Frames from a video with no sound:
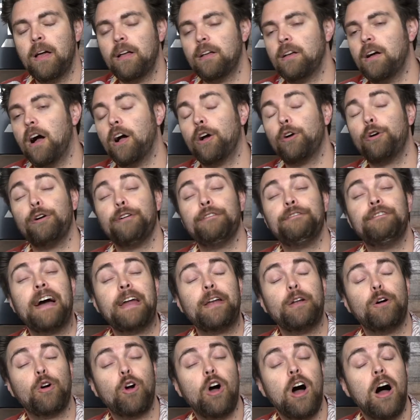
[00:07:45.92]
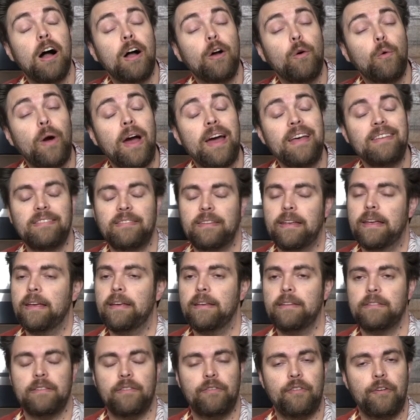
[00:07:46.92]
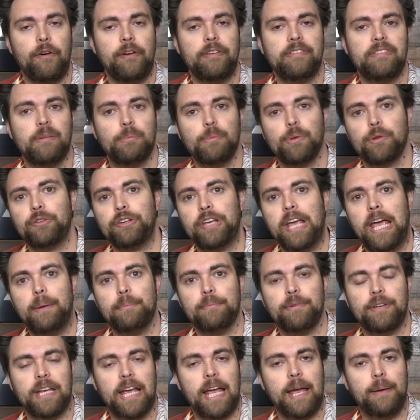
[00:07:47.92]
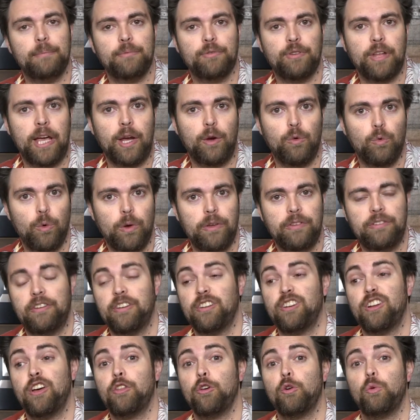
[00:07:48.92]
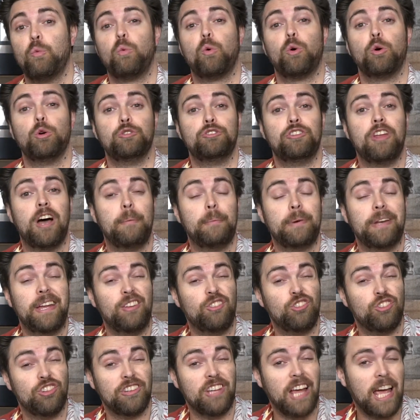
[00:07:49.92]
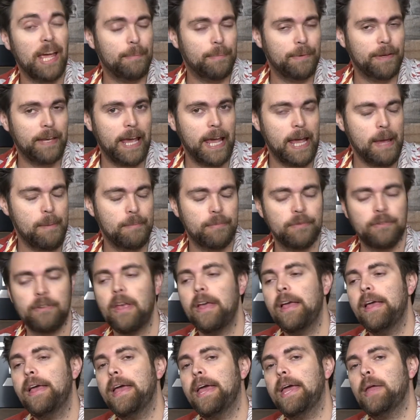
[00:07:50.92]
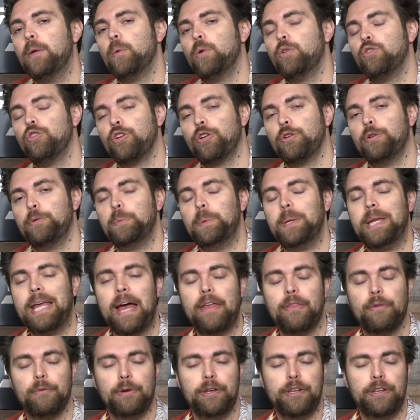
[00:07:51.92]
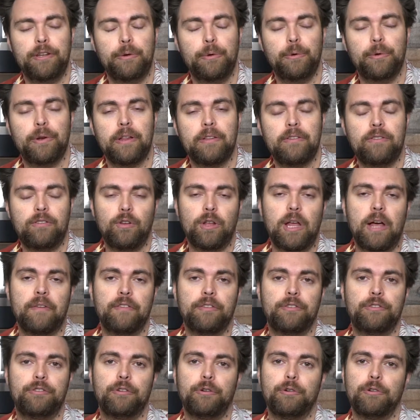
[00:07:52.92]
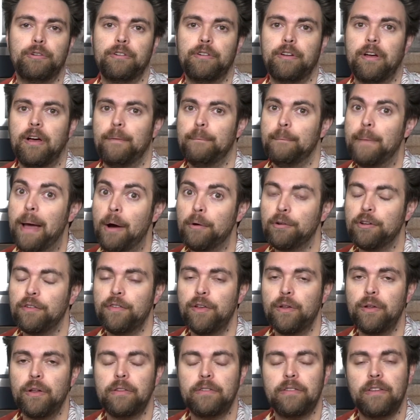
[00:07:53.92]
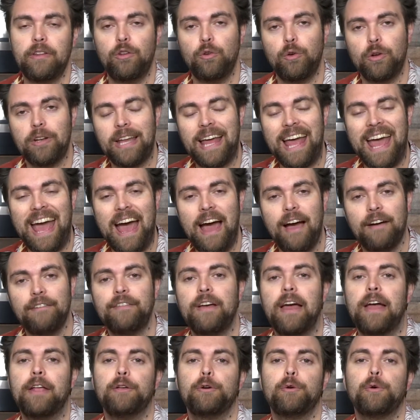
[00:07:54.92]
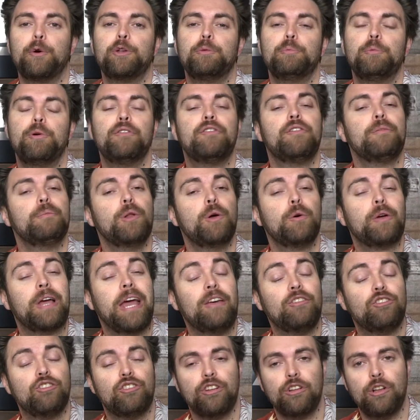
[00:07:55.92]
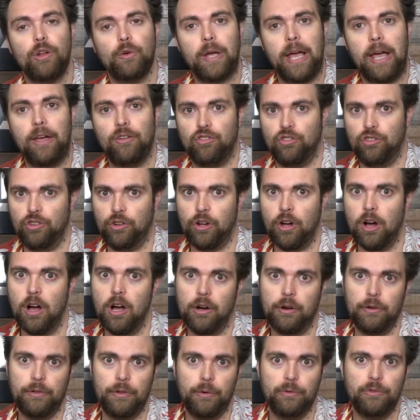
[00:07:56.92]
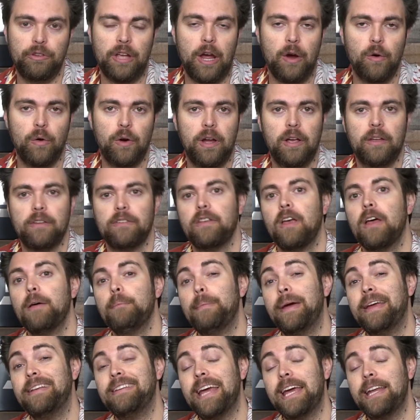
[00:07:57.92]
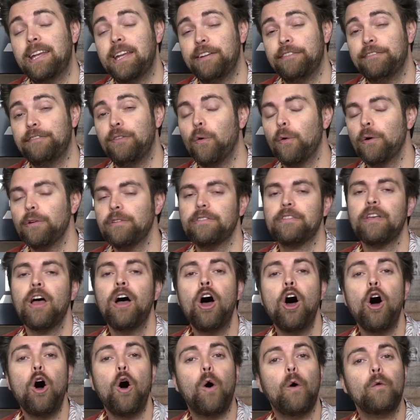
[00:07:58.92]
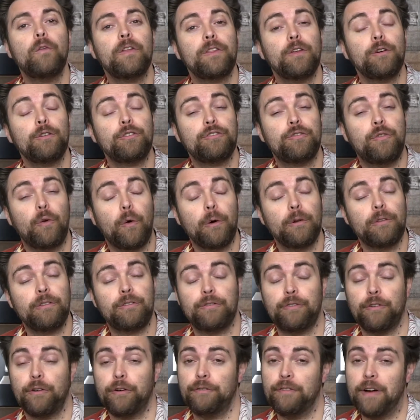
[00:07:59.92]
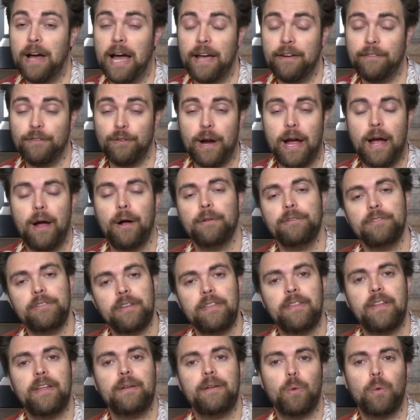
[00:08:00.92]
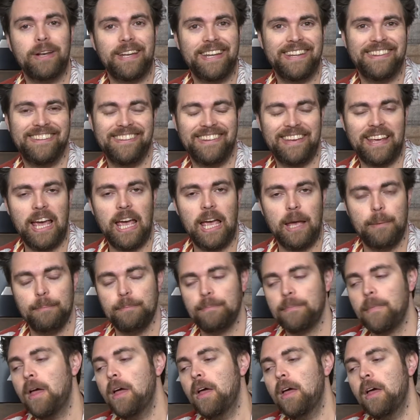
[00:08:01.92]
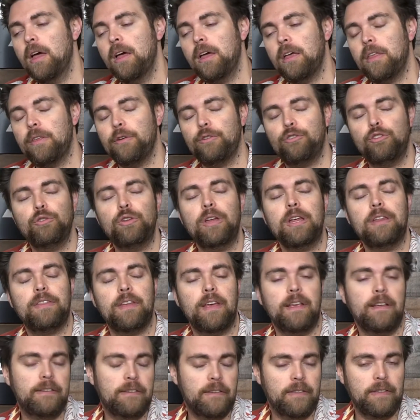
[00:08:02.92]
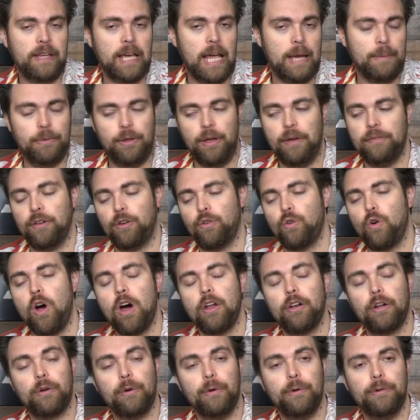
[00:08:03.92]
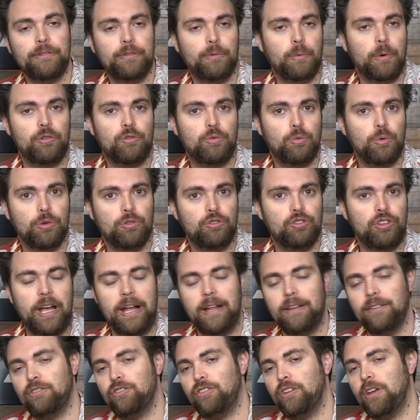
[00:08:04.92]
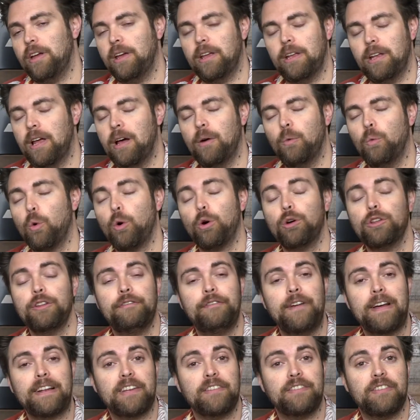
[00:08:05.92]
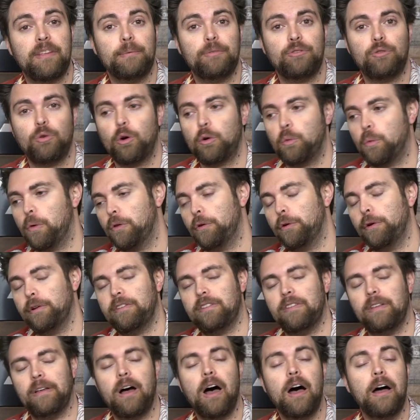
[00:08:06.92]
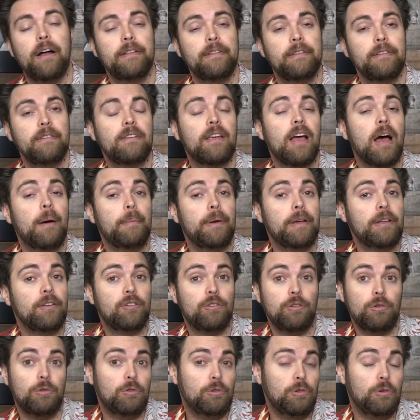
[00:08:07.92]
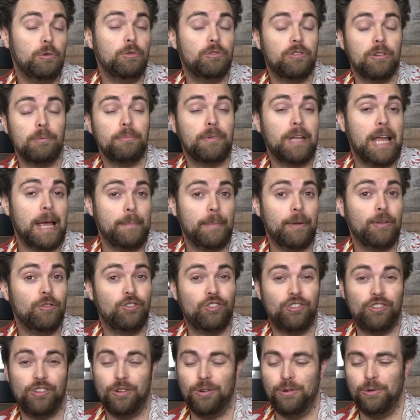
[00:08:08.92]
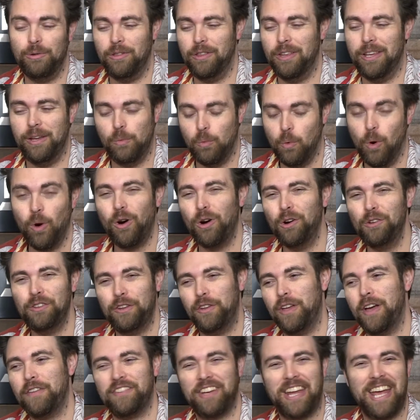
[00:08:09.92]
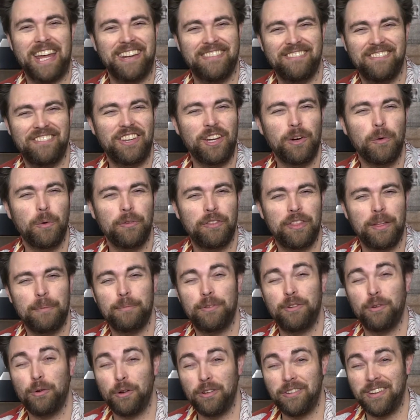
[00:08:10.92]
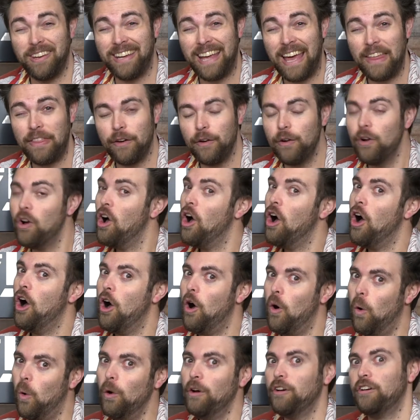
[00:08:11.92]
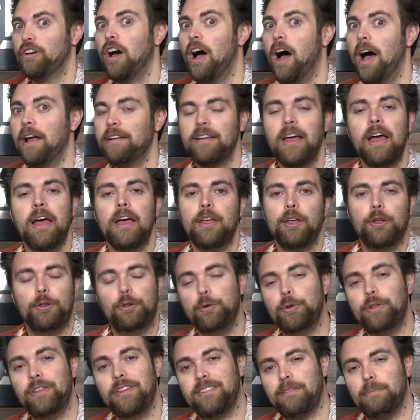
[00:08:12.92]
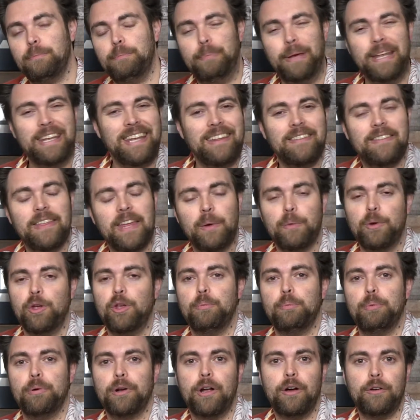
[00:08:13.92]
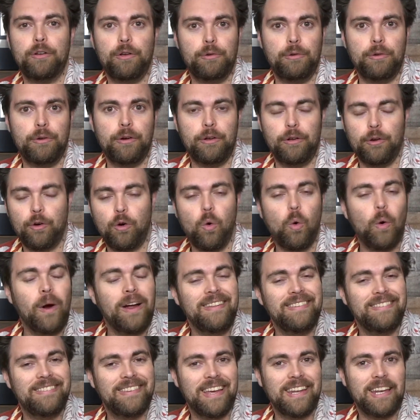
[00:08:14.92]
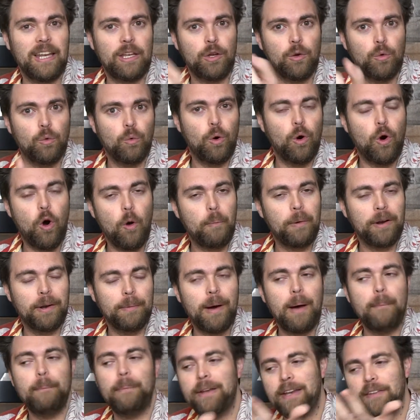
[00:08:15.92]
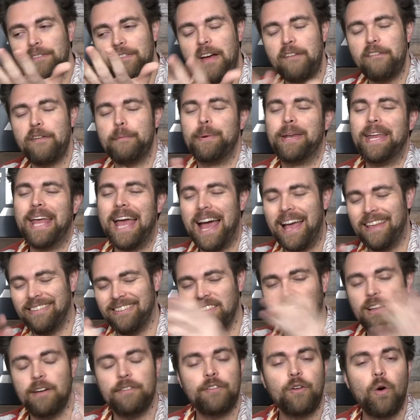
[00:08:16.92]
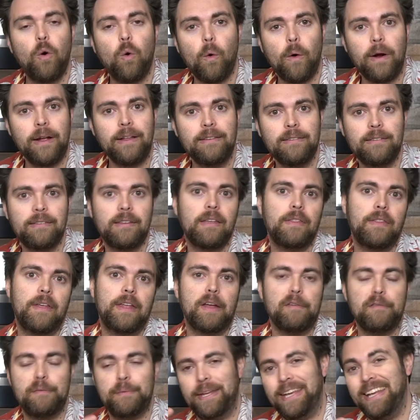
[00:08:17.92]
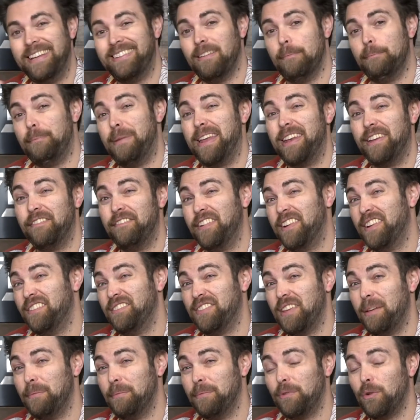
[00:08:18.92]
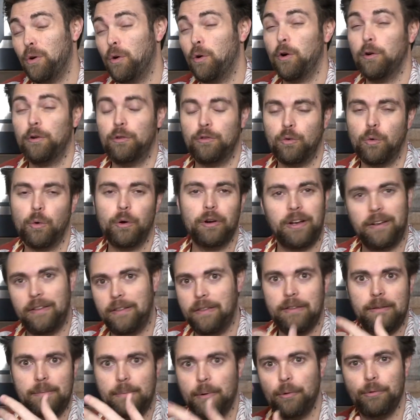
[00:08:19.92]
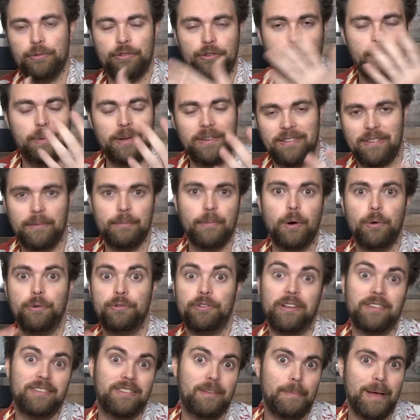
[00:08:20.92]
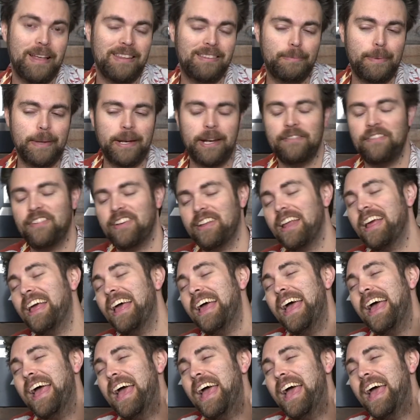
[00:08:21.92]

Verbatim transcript: Conqueror Final Conquest is a very similar game to games like Risk and other world domination type games, in which you're going to be gathering units. You'll have a certain amount of units that you can have, and you're going to move from location to location to conquer those areas, maintaining forts, holding those forts for five rounds, and winning the game there's unique things in the game. You have the Chronicles, which will change in a world effect of some sort, whether it's the Huns coming to do some damage to the world, and you have to kind of deal with them together, or not. You'll do this bidding thing where you put all your, your coins in, and you open them up, and if everybody has enough coins, then everybody gets a benefit of some sort, sort and the person who bids the most gets the best benefit.